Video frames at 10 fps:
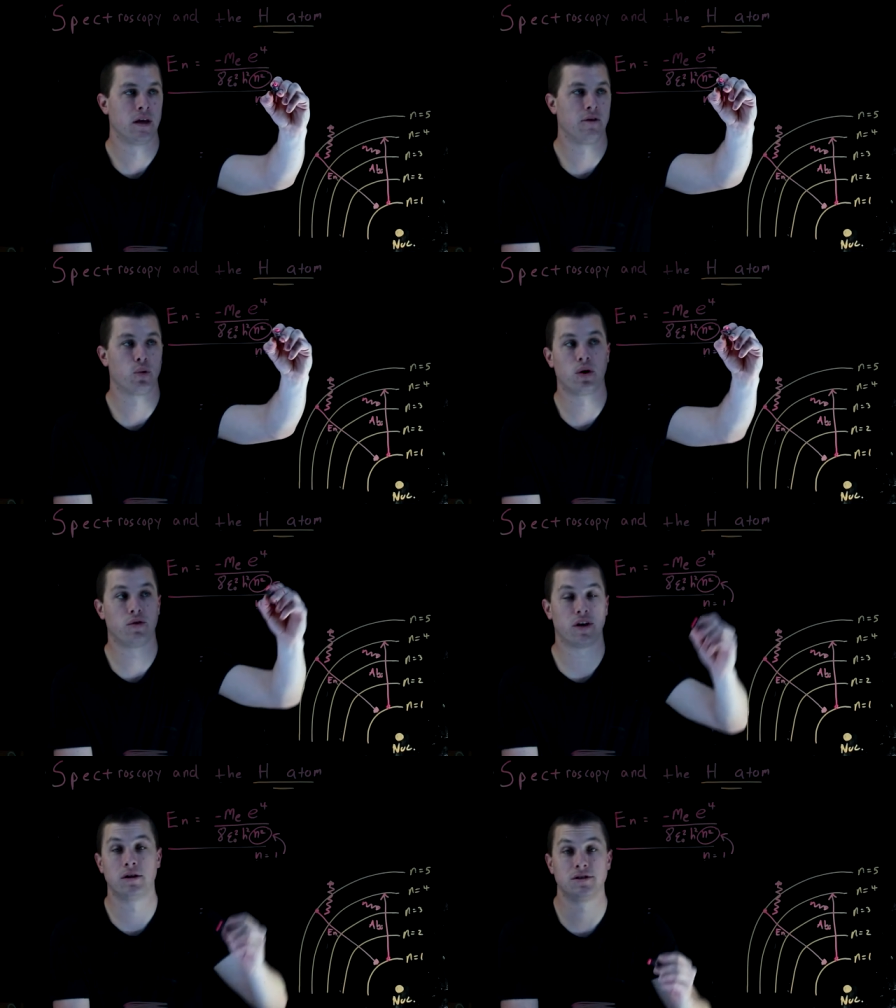If we want to
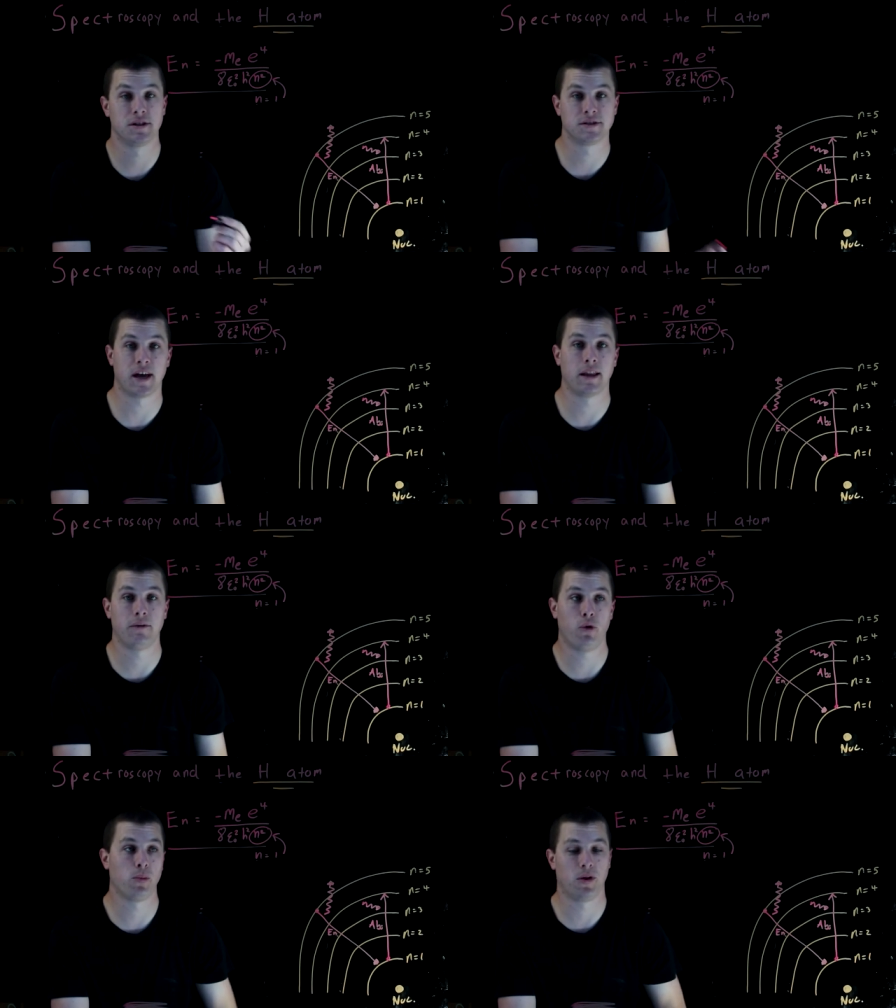know the energy of the second
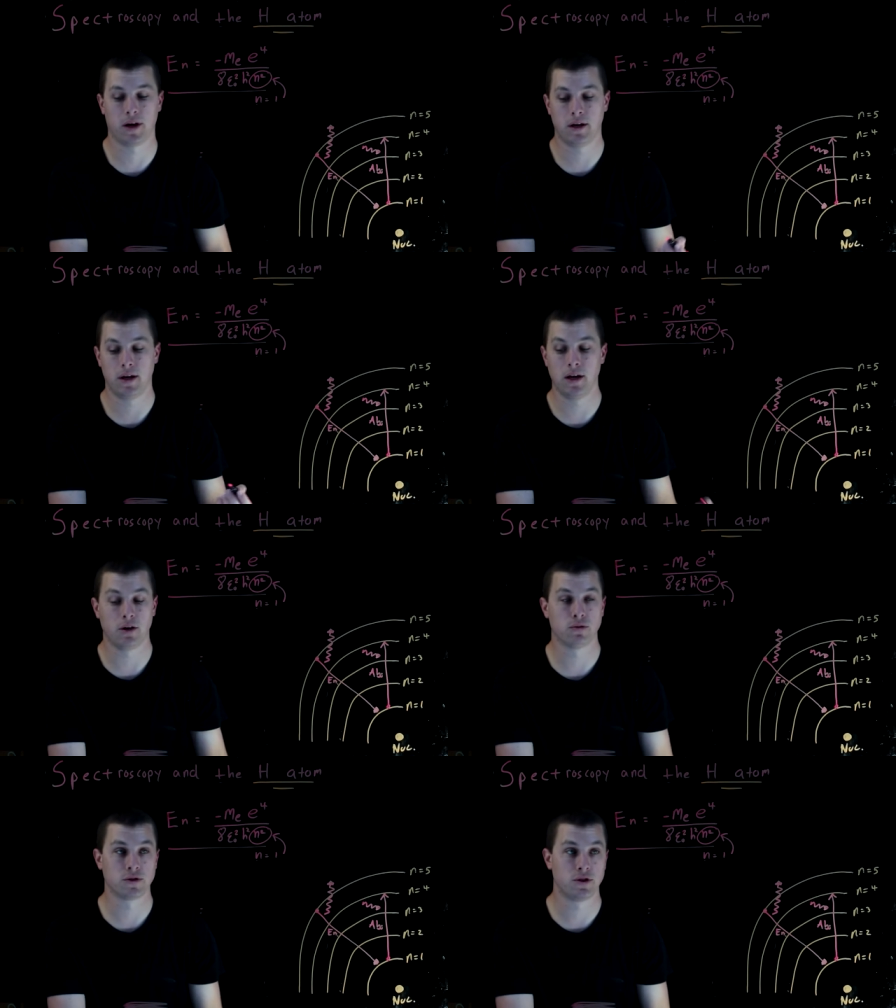level, we plug in n
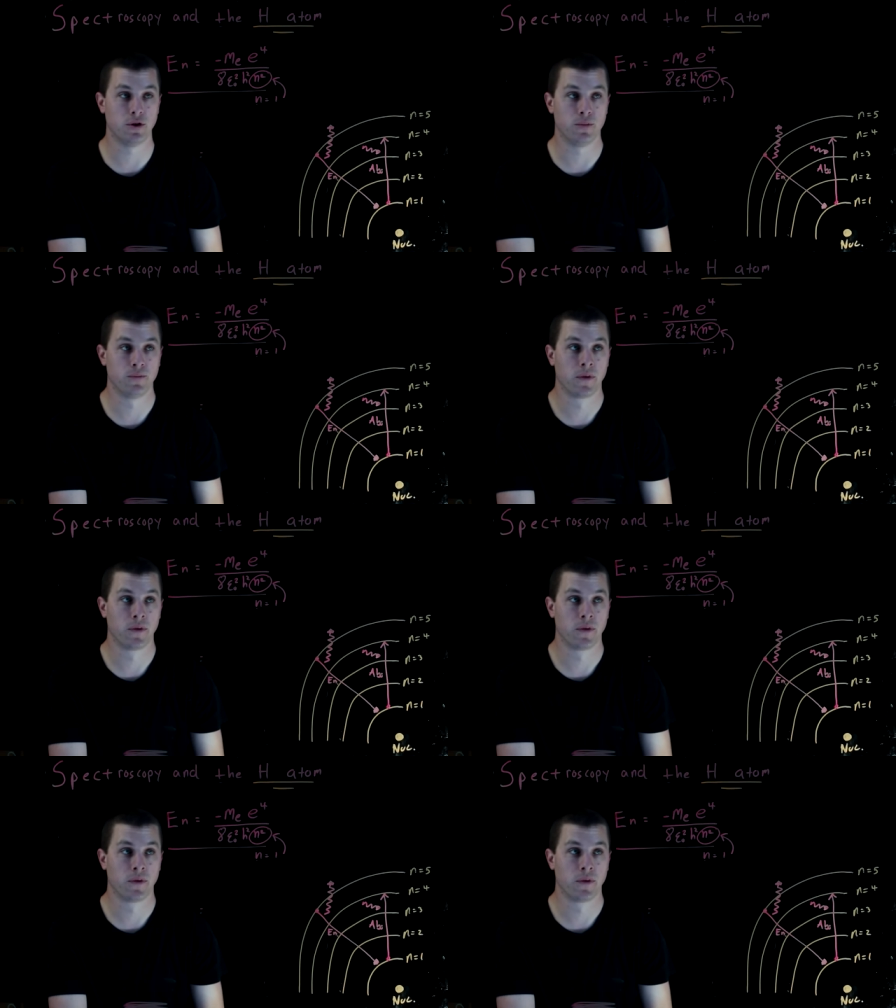= 2.